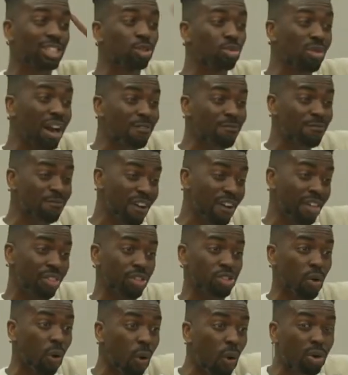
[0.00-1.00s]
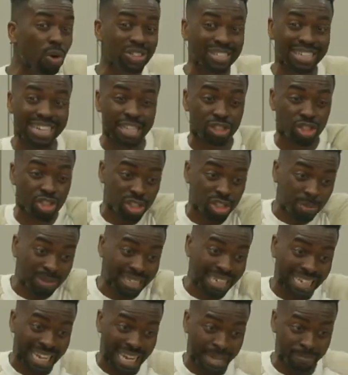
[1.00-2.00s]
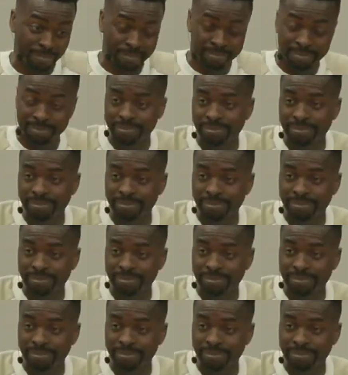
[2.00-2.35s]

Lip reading: grandfather's altar is summoning him.